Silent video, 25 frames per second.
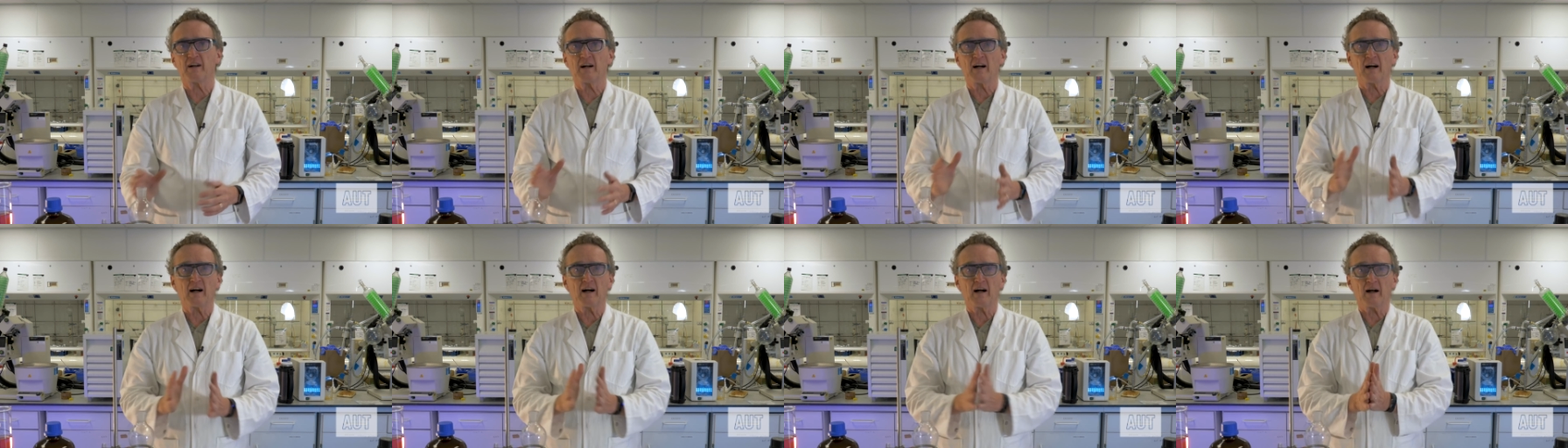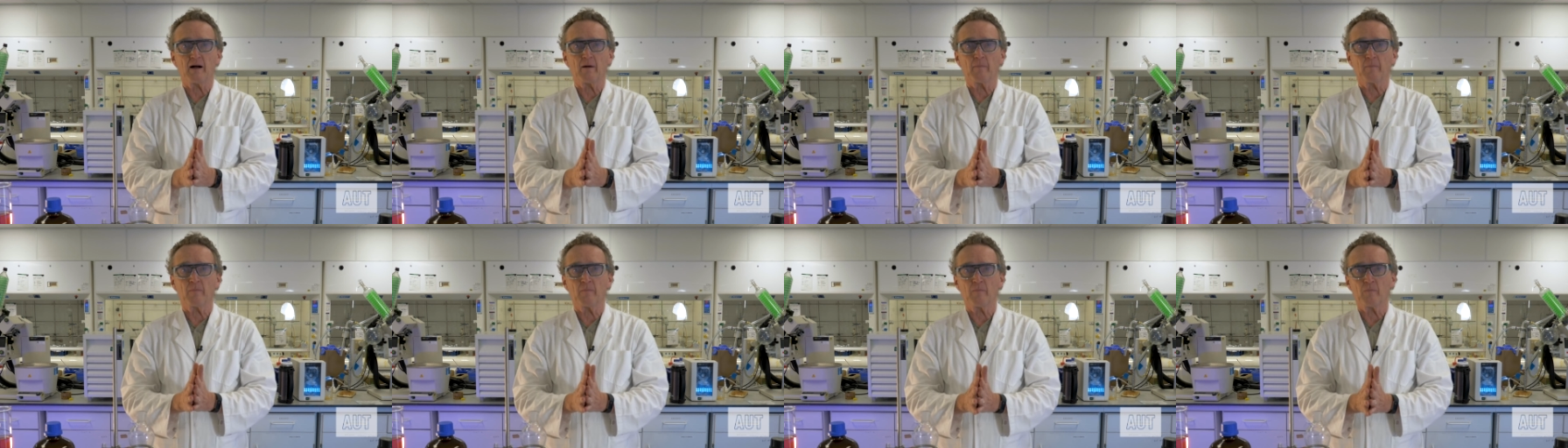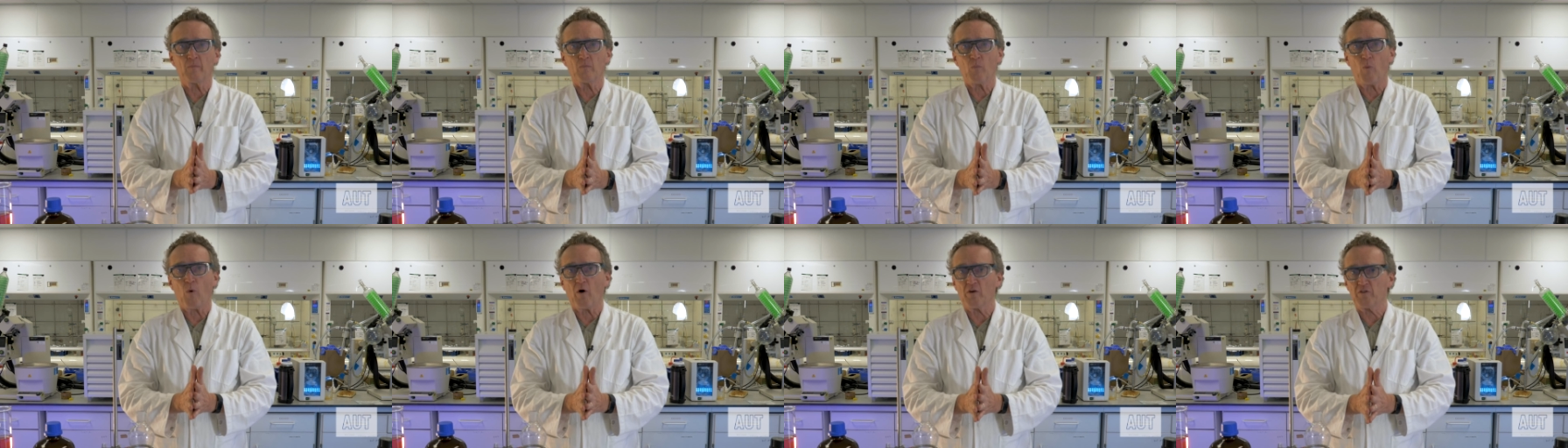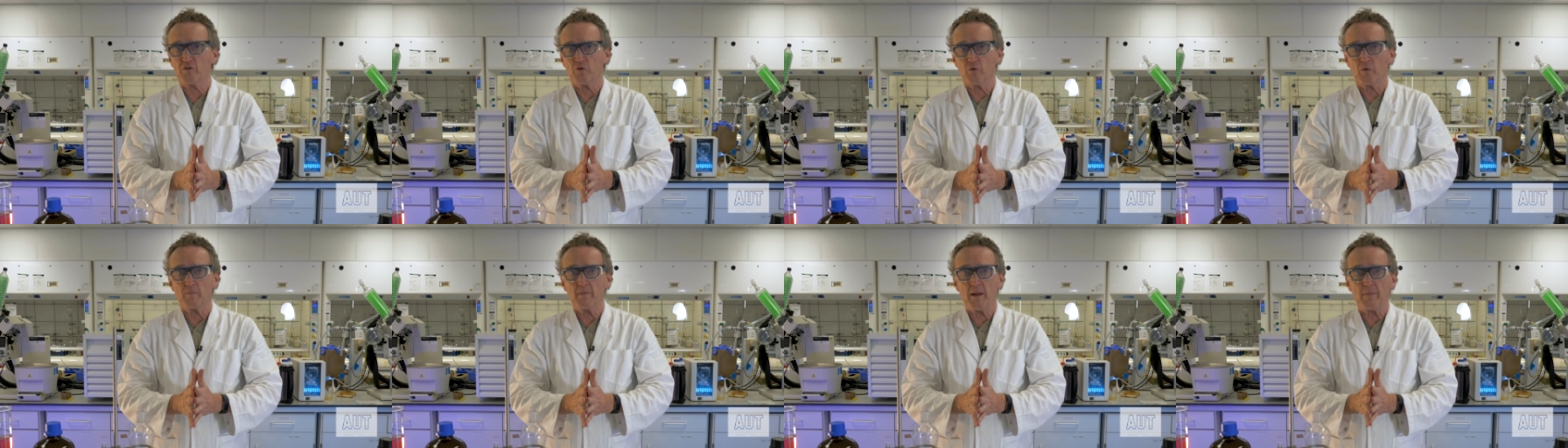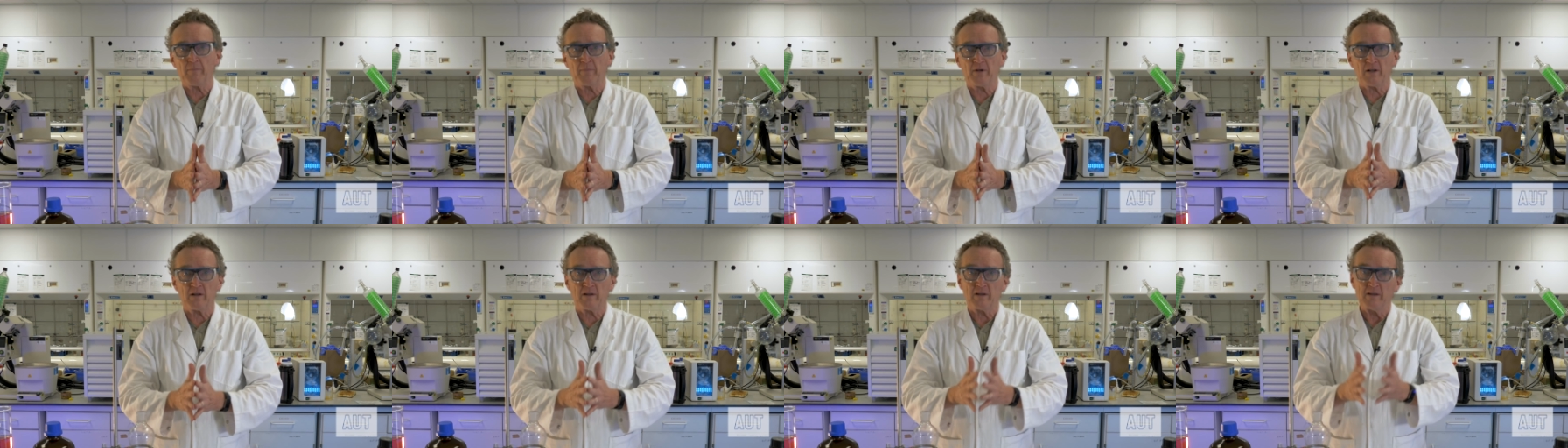Um, what to
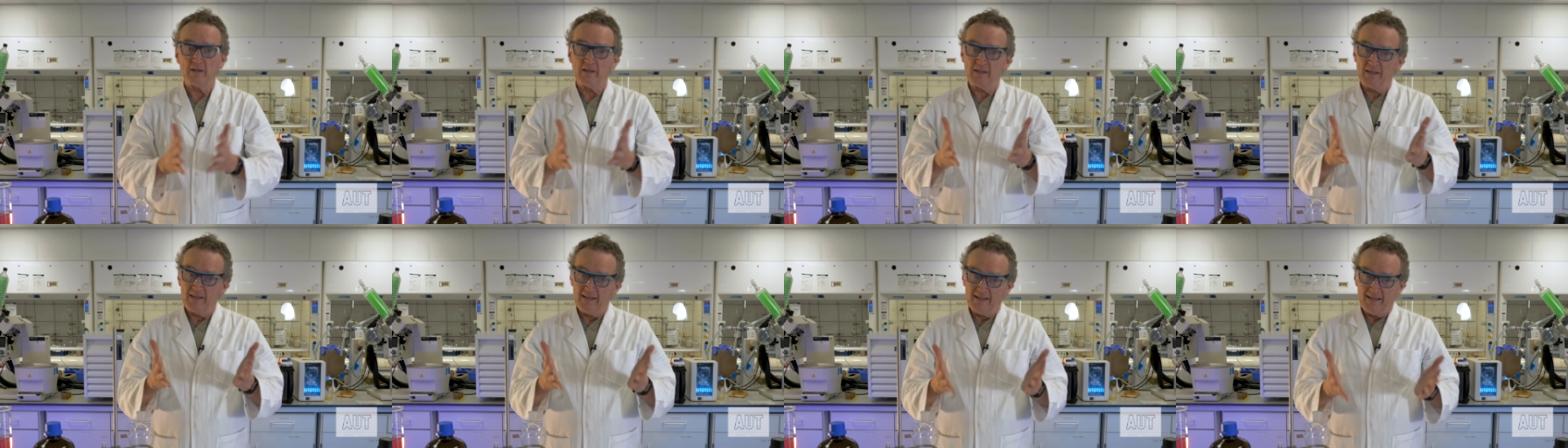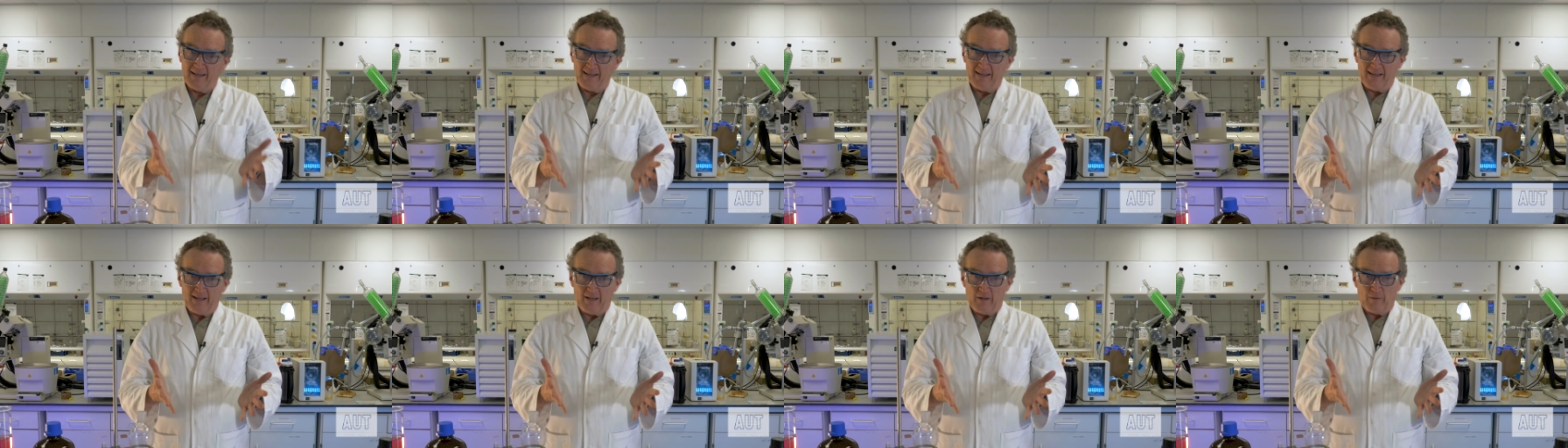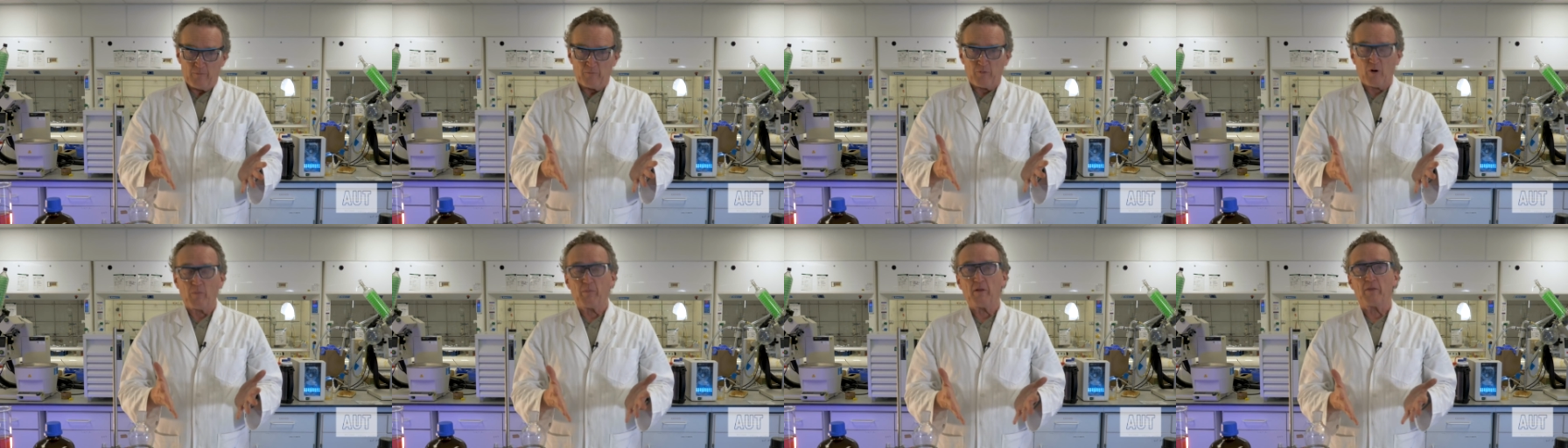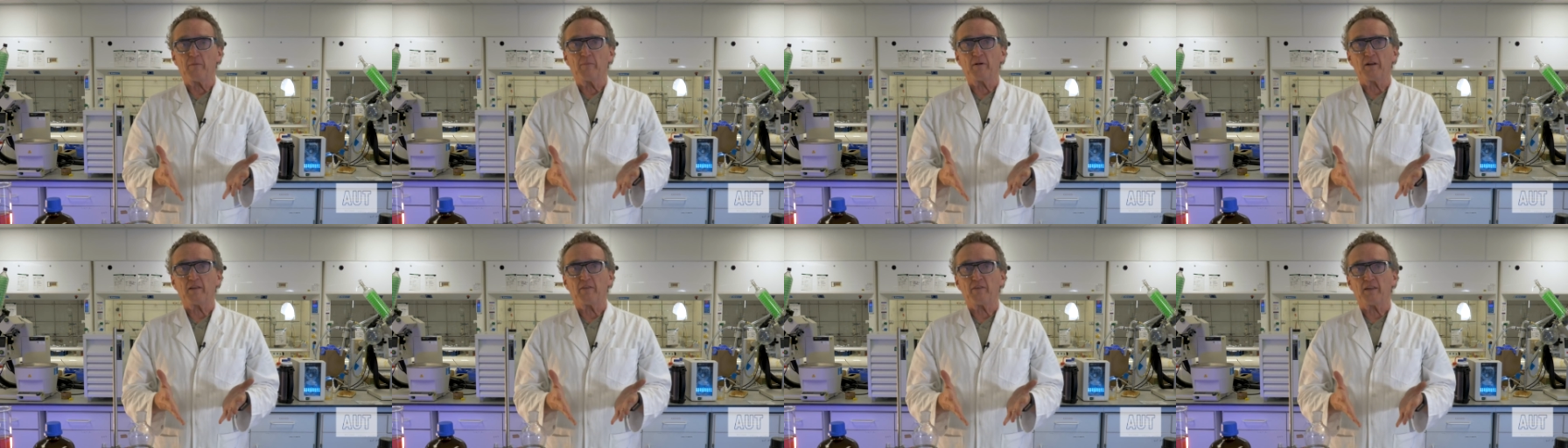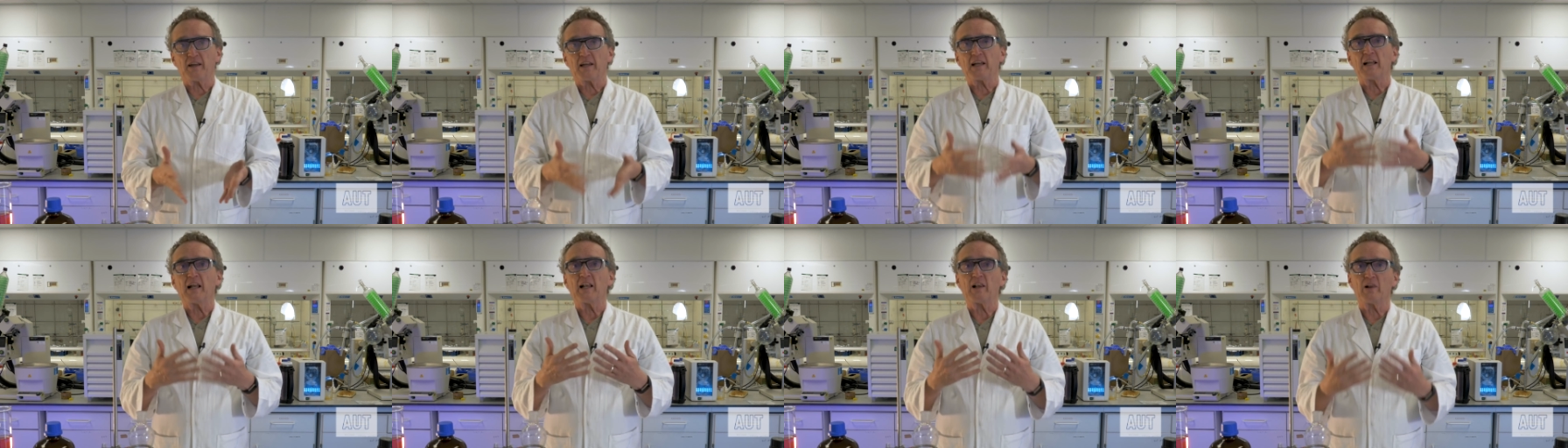remember, probably the big
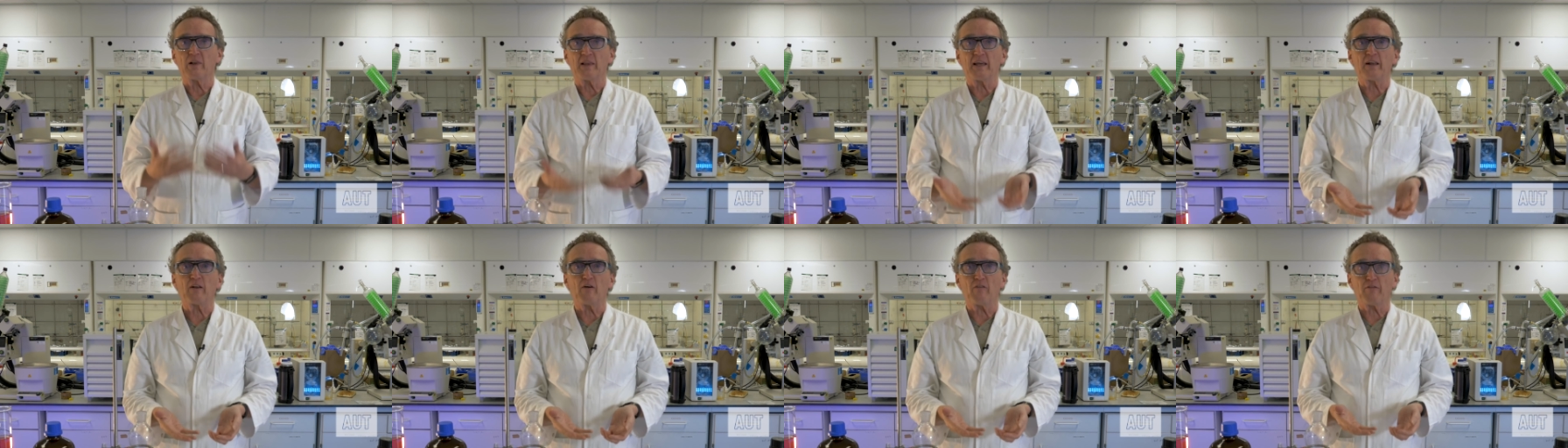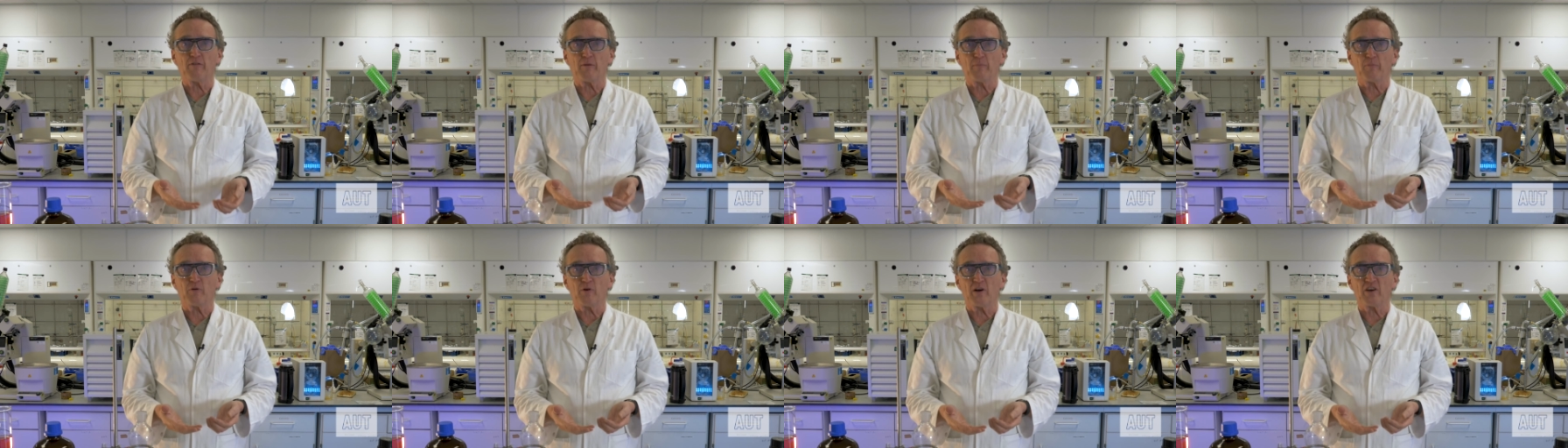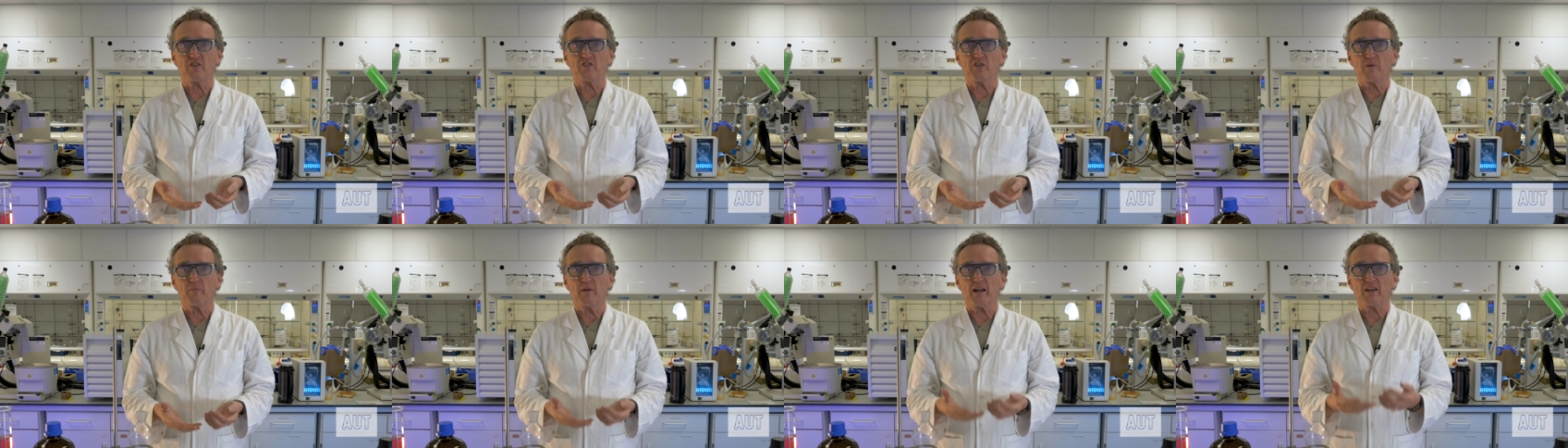thing, let off the pressure.